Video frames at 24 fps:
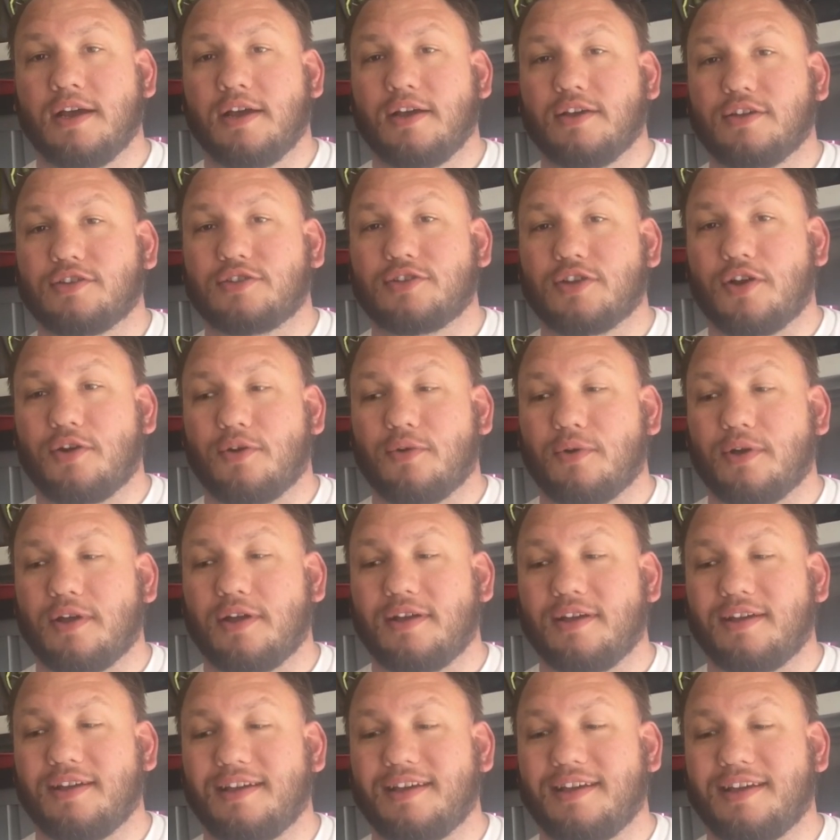So
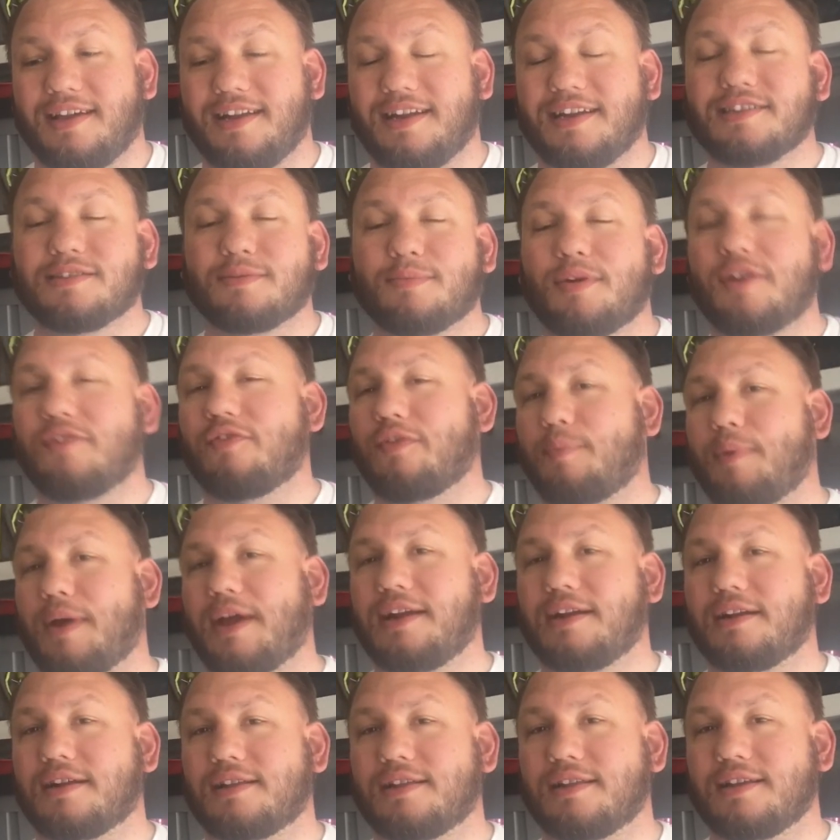it is a bit of a pain
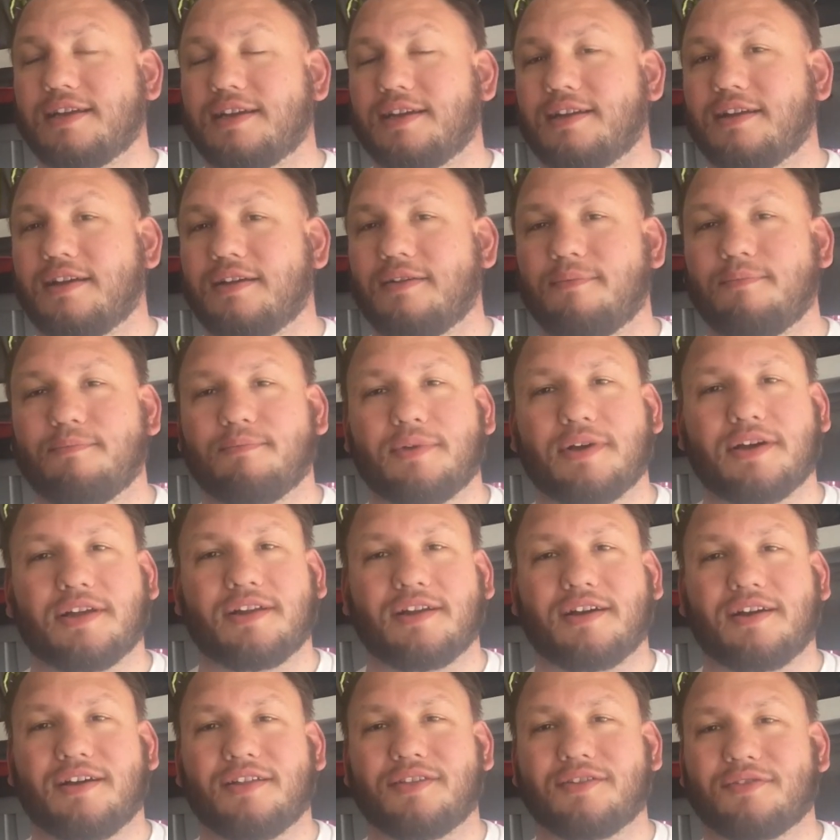to clean, but
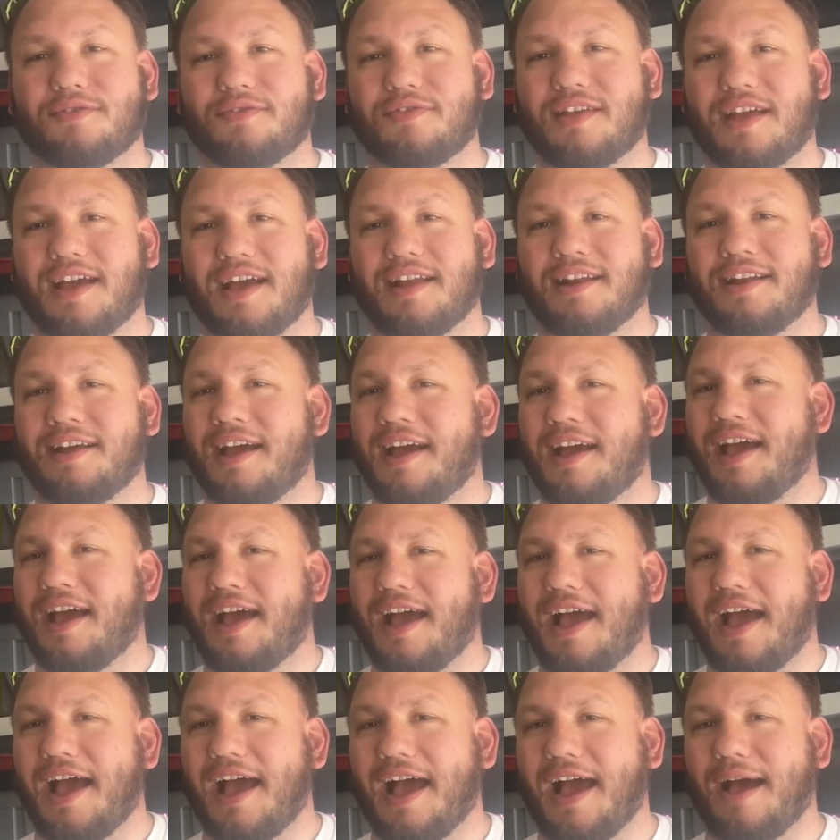other than that,
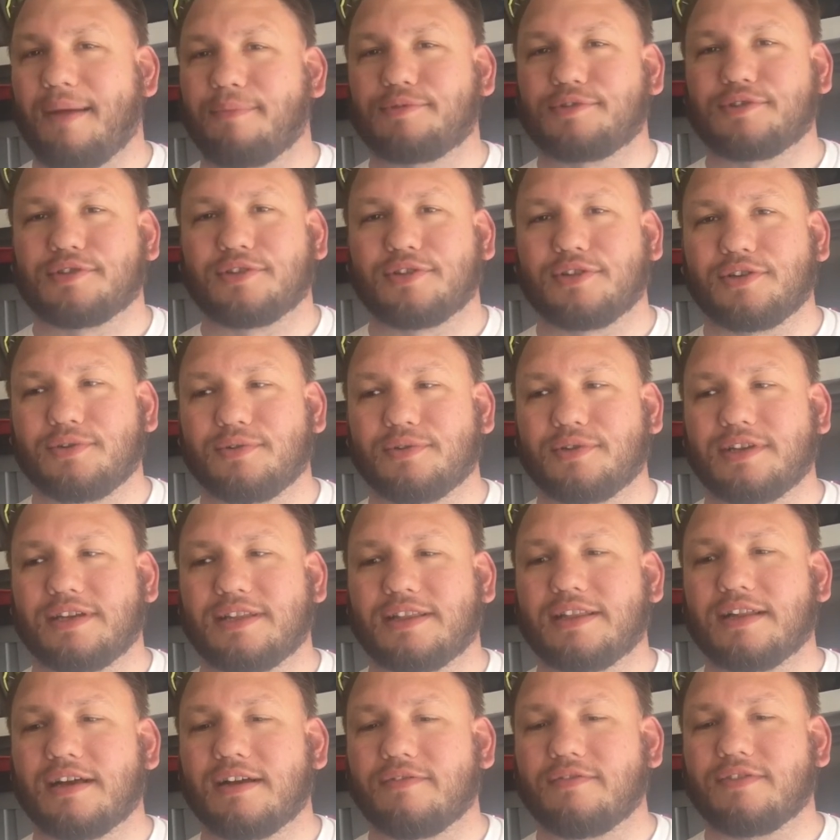absolutely
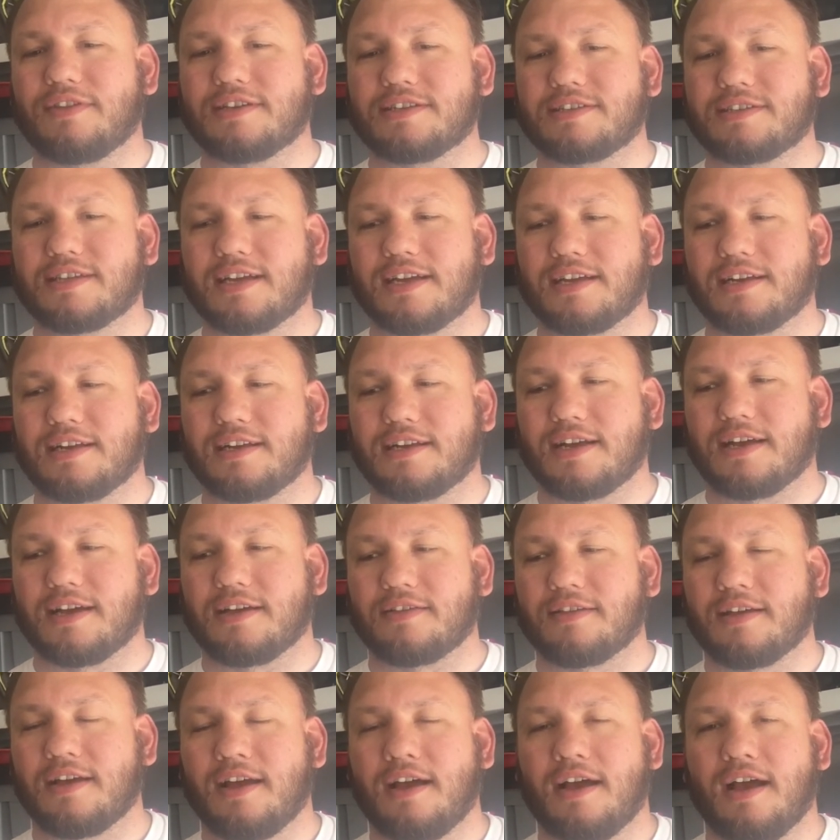love this thing to death.
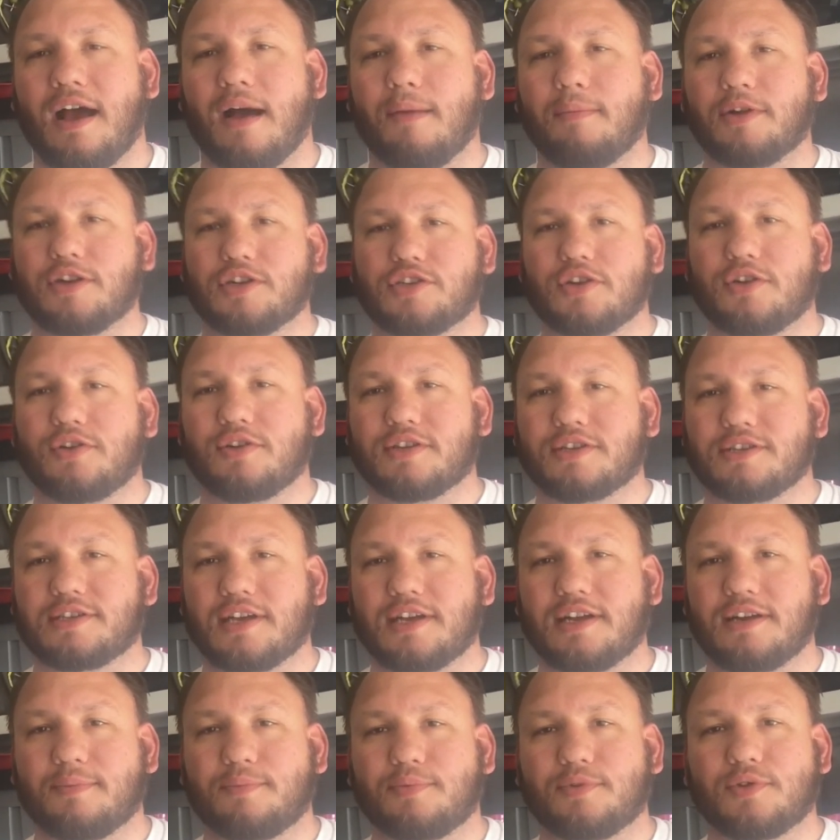I'm going to show you the
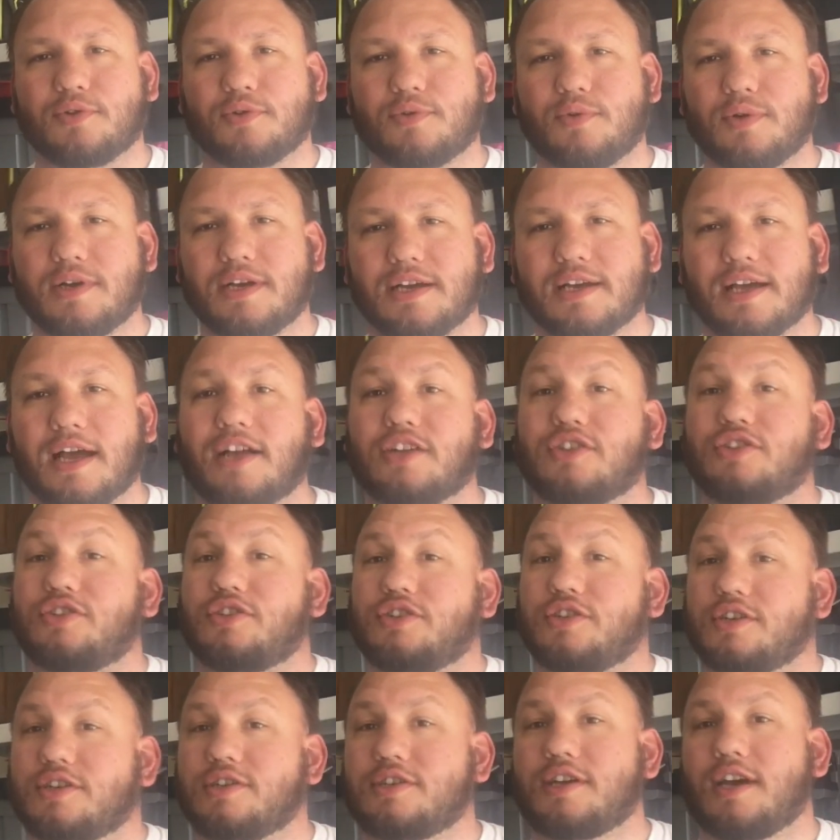setup real quick. I
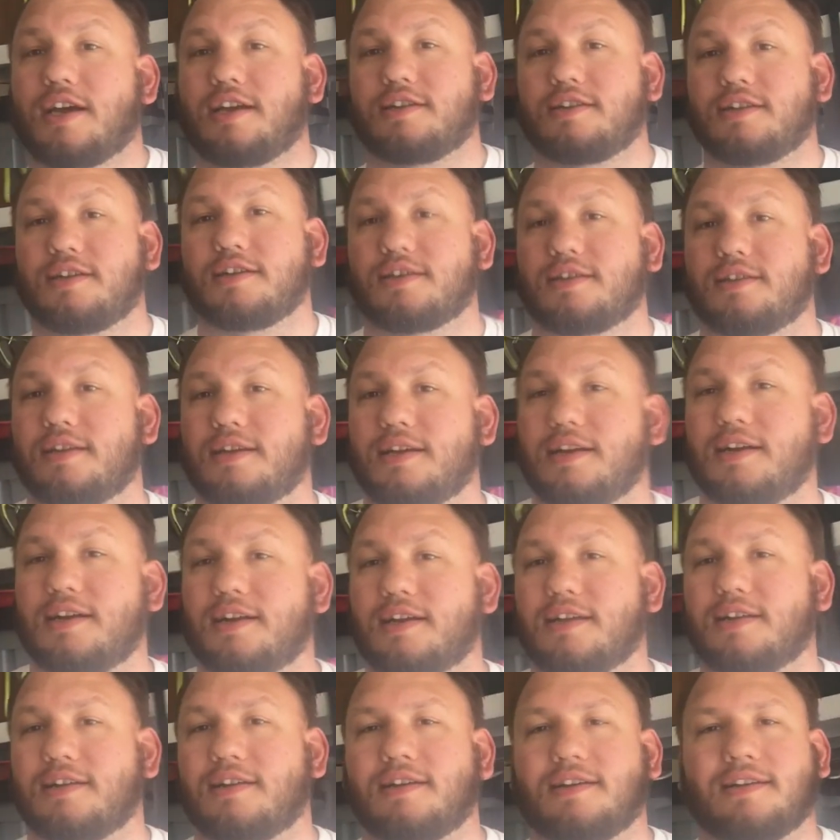just got done cleaning
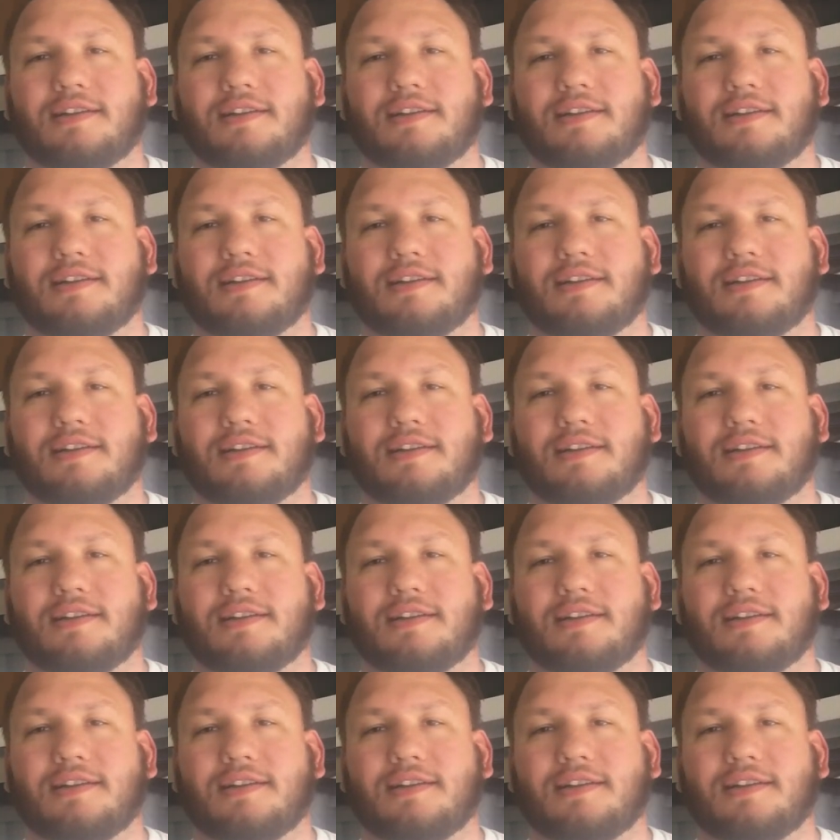it.